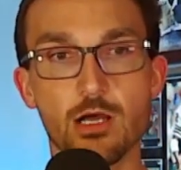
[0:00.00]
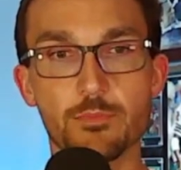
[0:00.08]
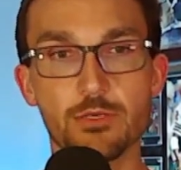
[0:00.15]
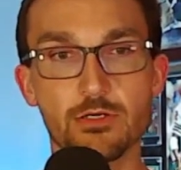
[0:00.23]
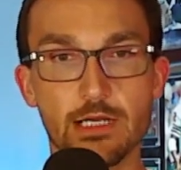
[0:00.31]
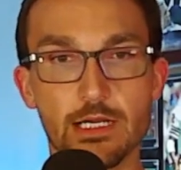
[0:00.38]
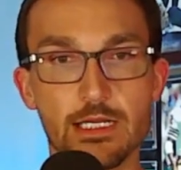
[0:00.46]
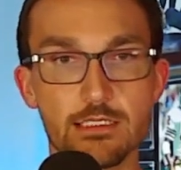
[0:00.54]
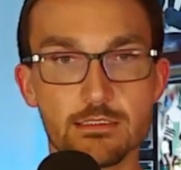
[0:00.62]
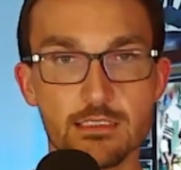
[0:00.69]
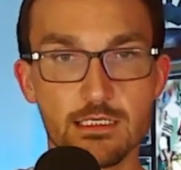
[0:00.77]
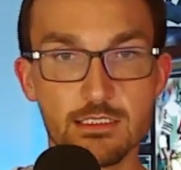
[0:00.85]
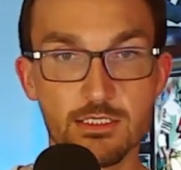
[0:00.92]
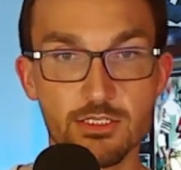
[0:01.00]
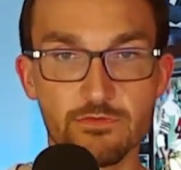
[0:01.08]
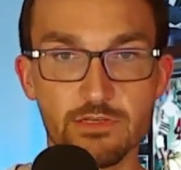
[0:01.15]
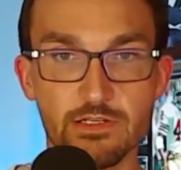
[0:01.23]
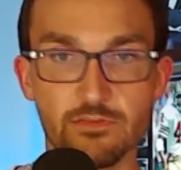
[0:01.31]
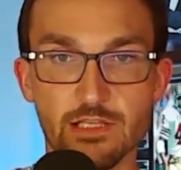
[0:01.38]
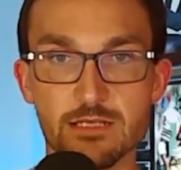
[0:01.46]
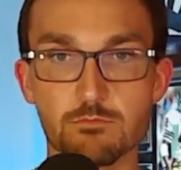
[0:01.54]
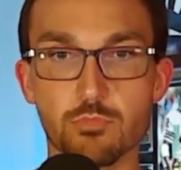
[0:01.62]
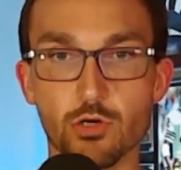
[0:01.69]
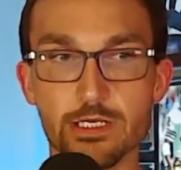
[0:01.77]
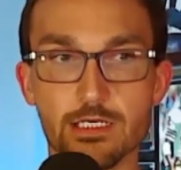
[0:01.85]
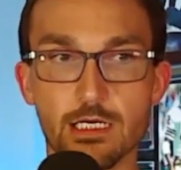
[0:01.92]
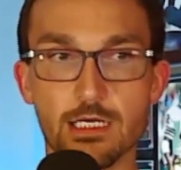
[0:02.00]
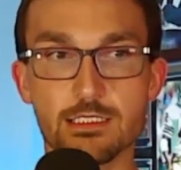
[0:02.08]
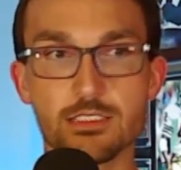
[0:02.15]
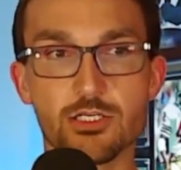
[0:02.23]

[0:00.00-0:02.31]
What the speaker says: in ratings, conservative-led boycotts